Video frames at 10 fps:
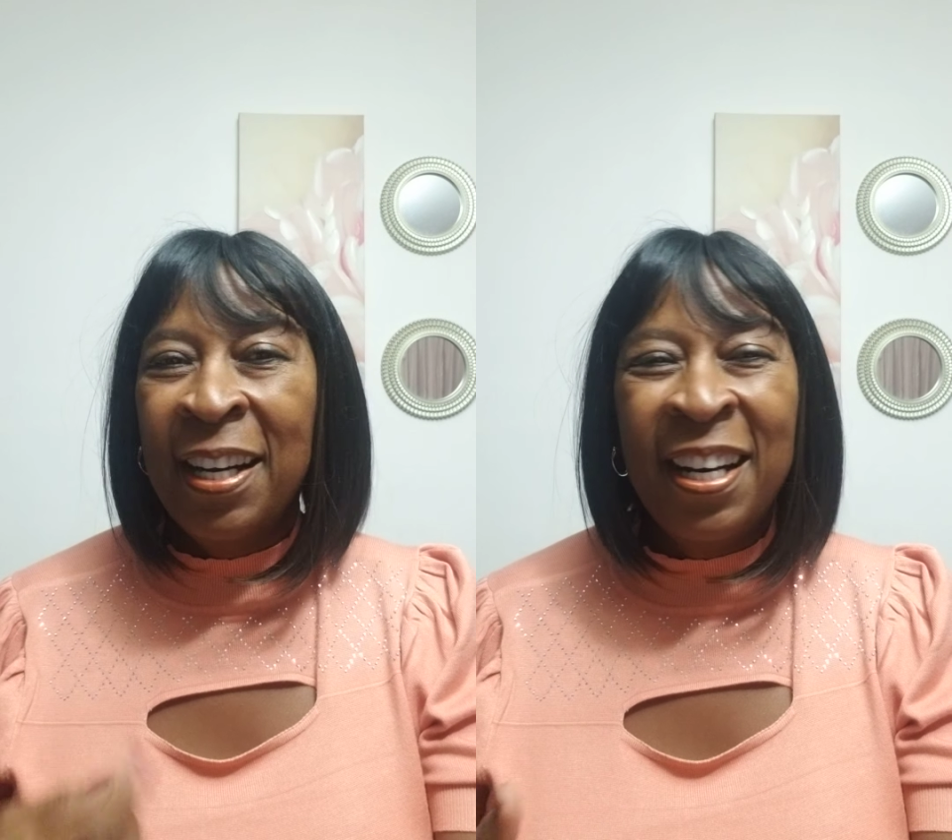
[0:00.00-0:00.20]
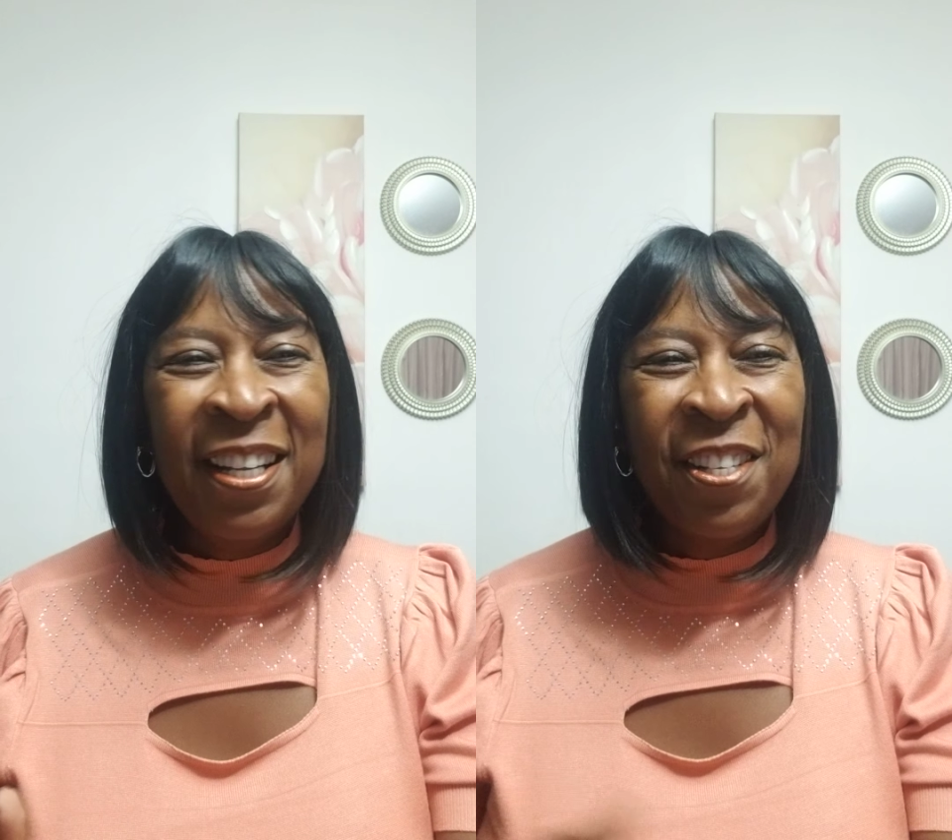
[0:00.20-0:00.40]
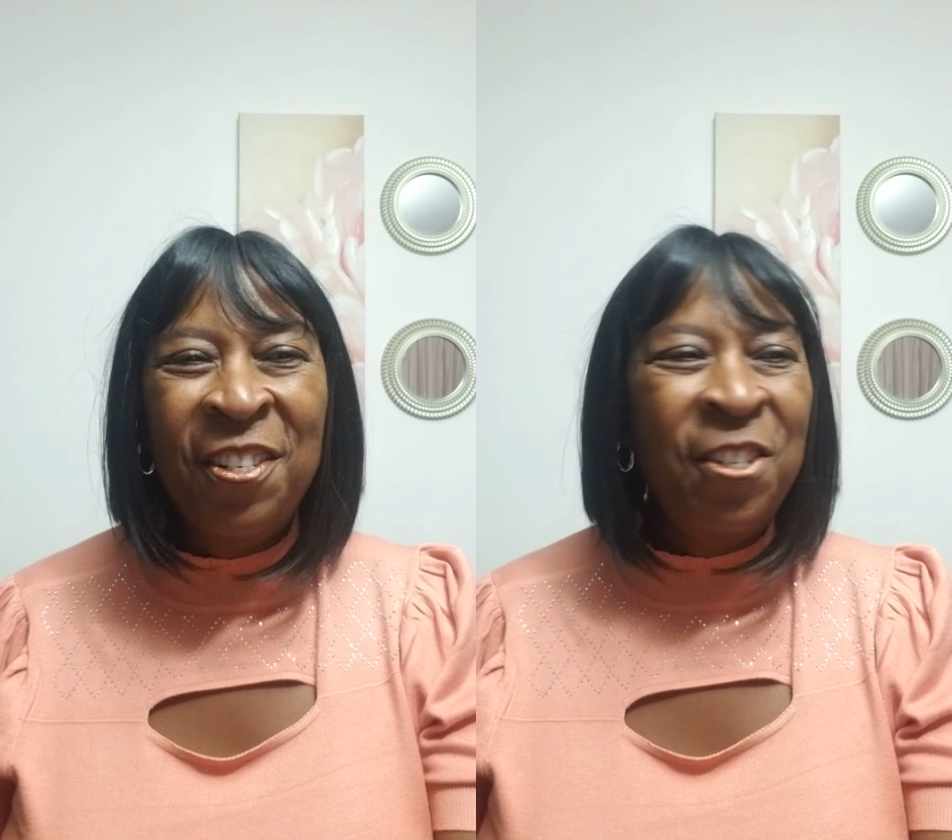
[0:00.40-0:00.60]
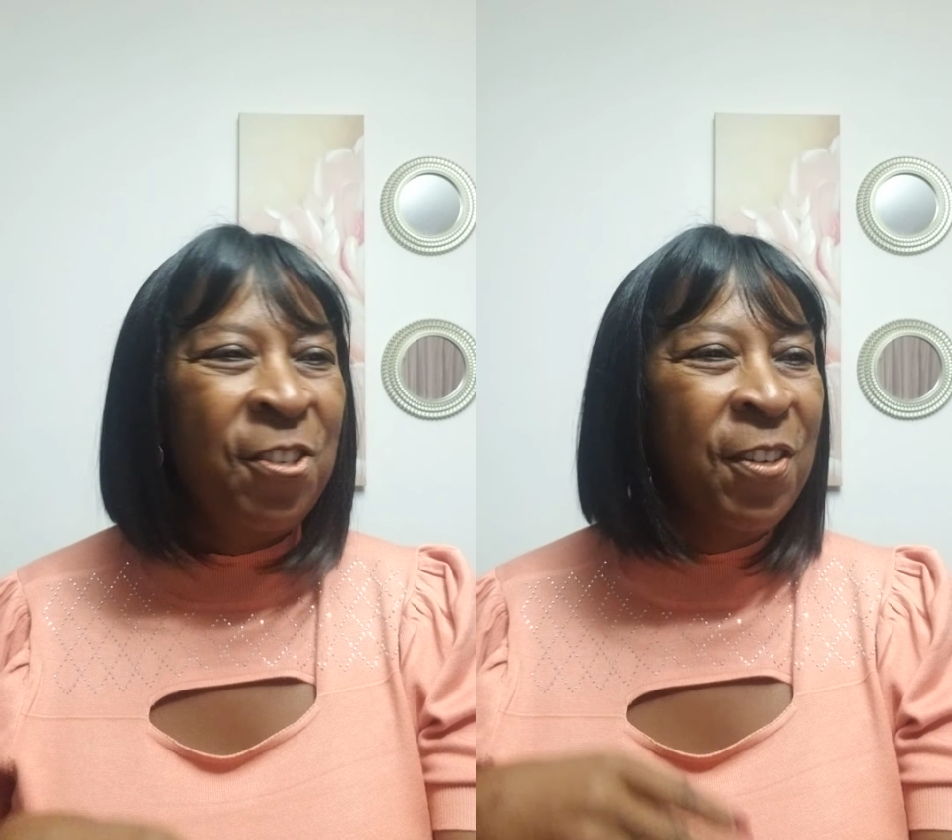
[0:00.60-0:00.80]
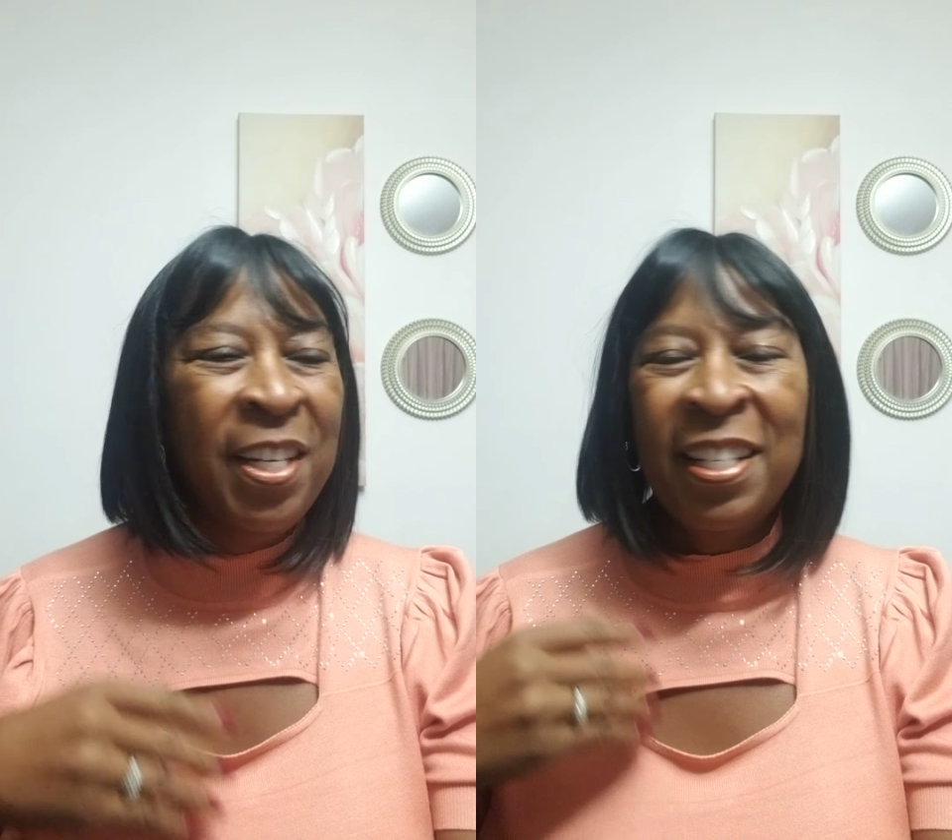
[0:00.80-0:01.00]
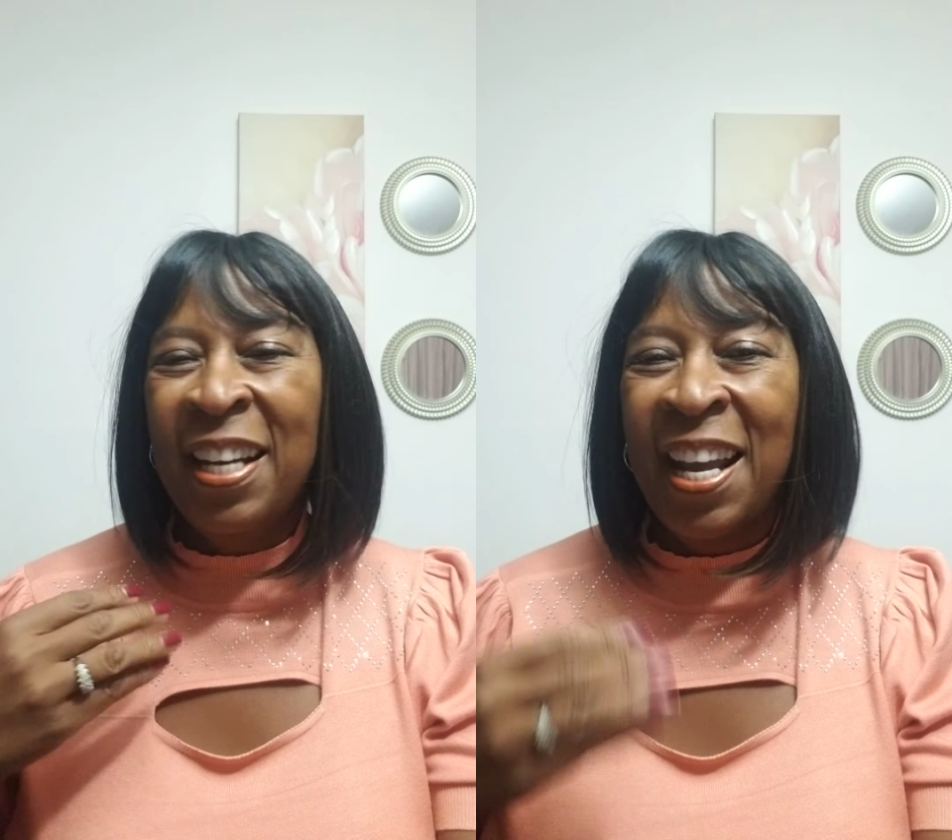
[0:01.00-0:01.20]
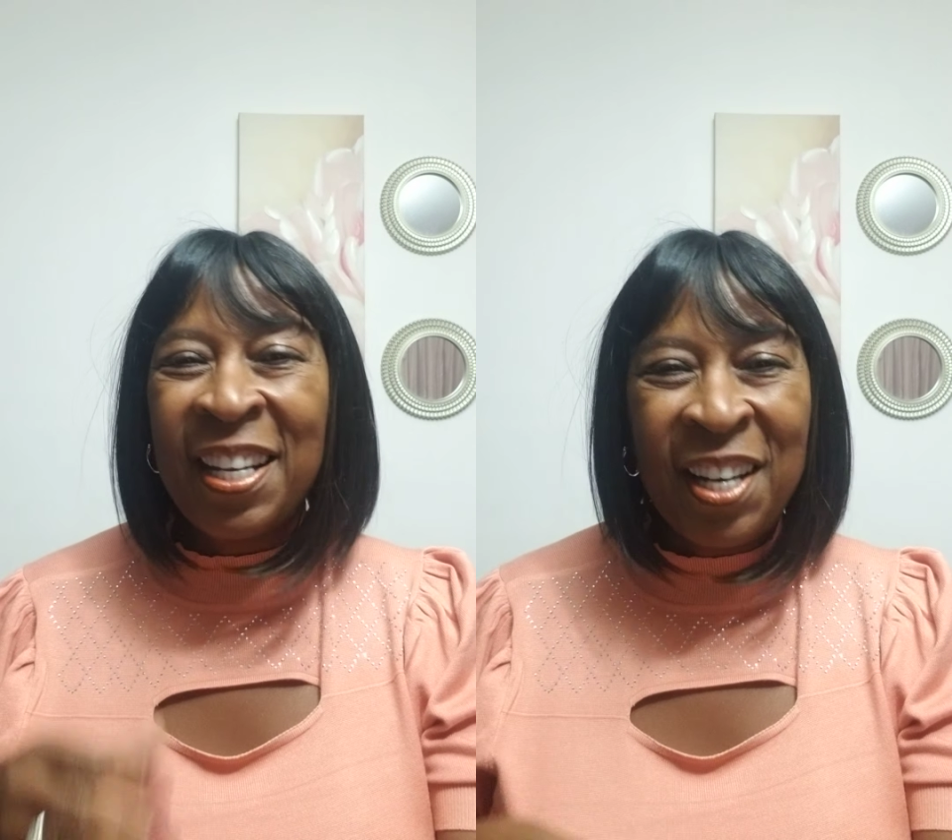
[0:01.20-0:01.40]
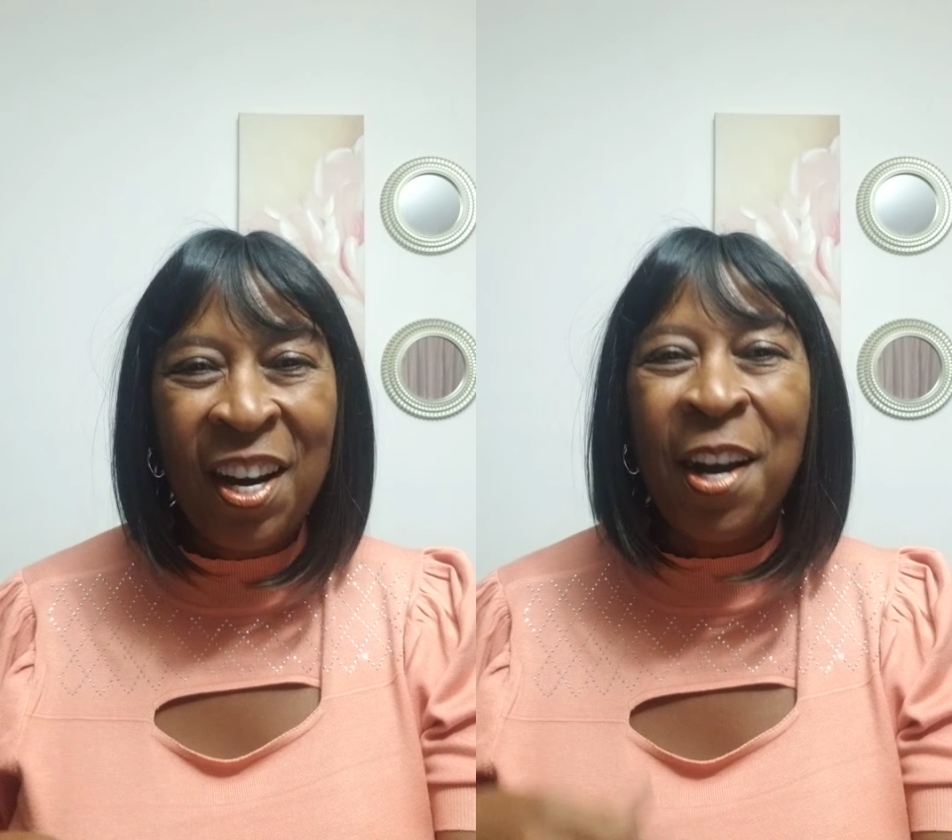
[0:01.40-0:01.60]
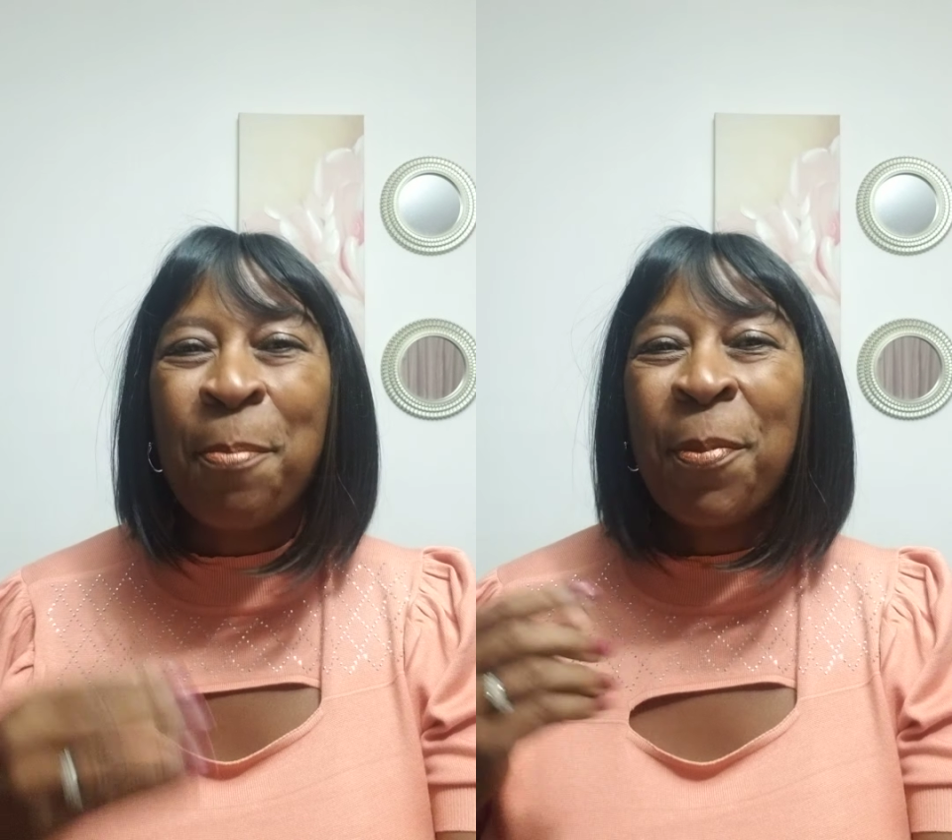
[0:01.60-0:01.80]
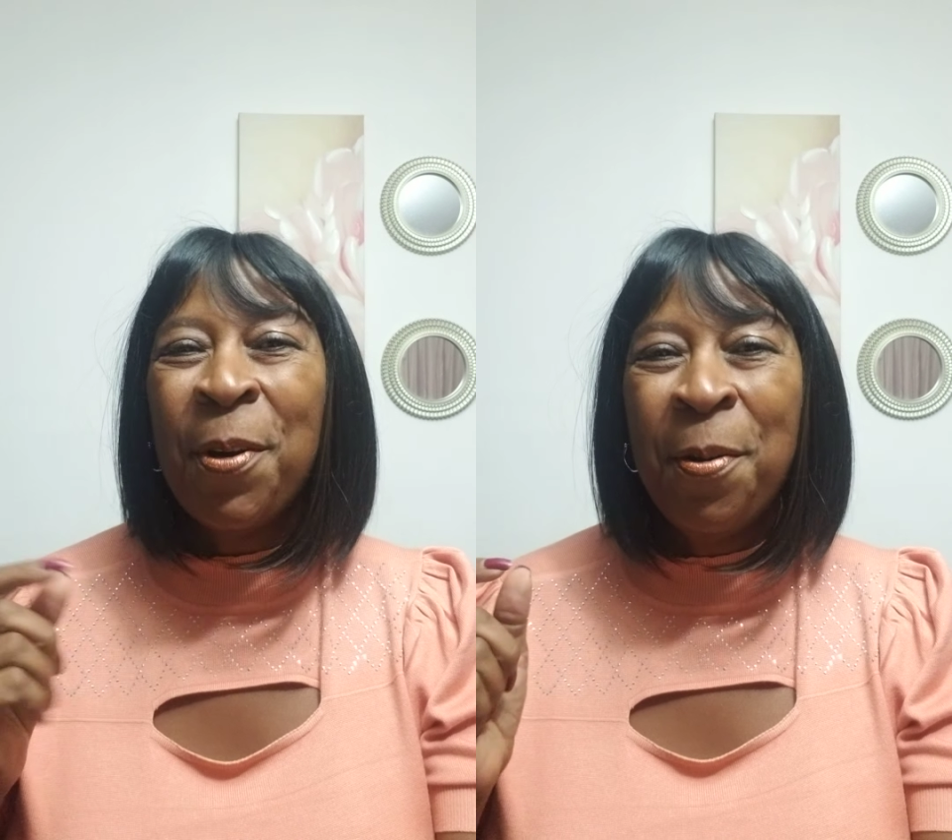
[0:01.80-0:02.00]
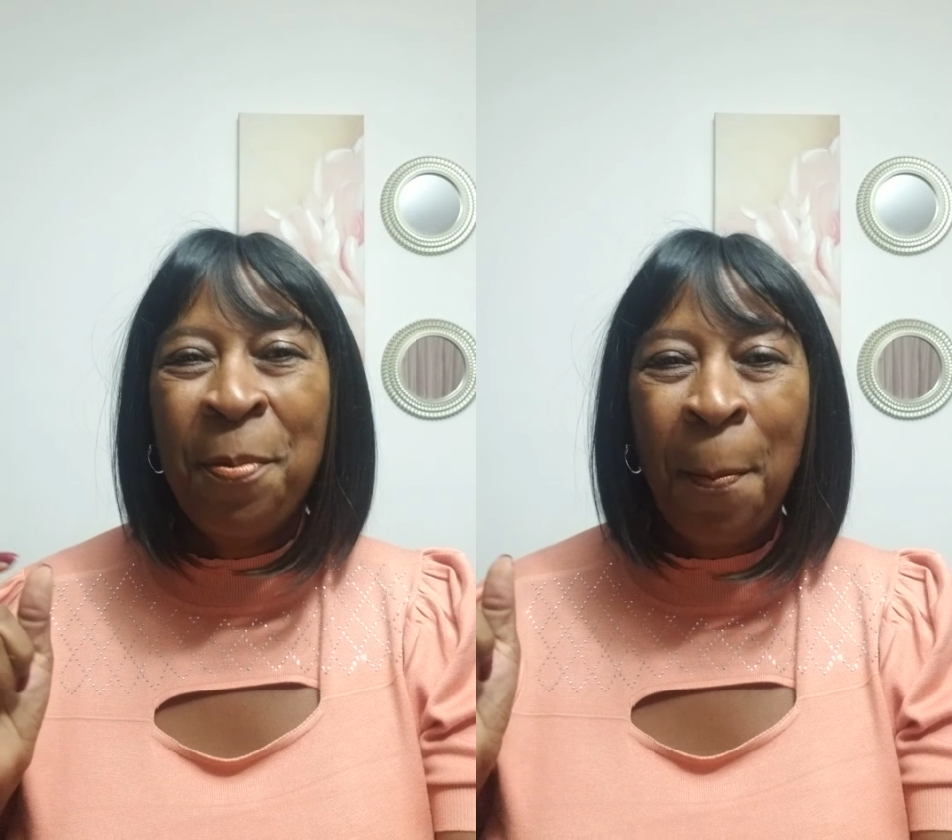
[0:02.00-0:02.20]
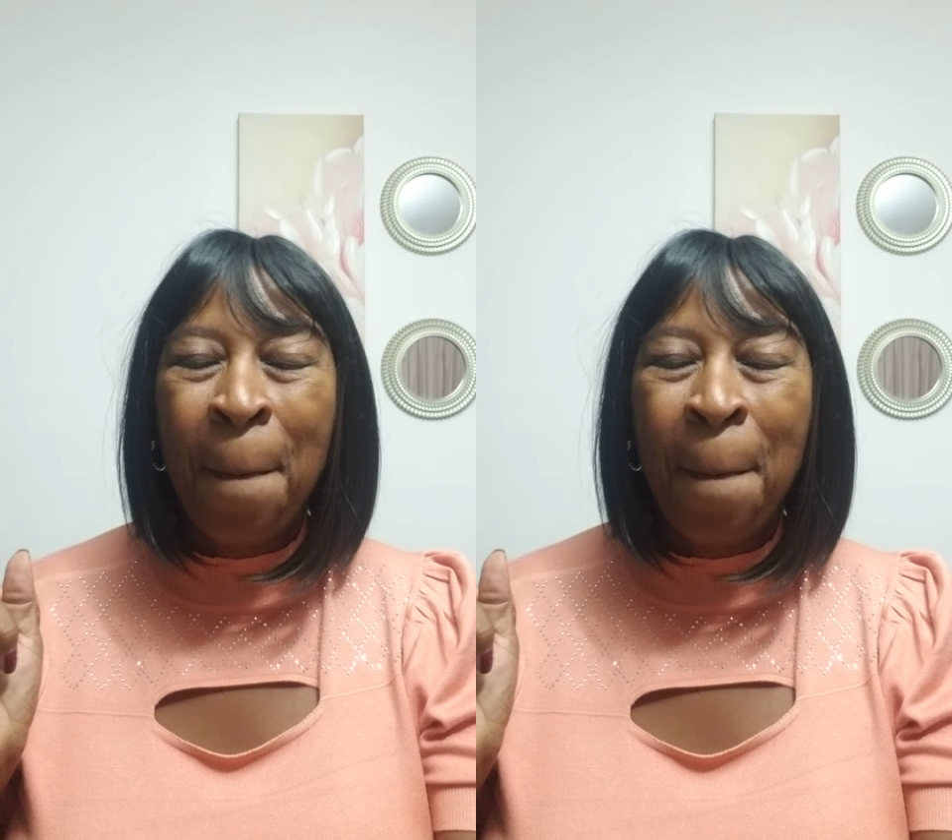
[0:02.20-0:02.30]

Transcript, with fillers: other nutrients like copper,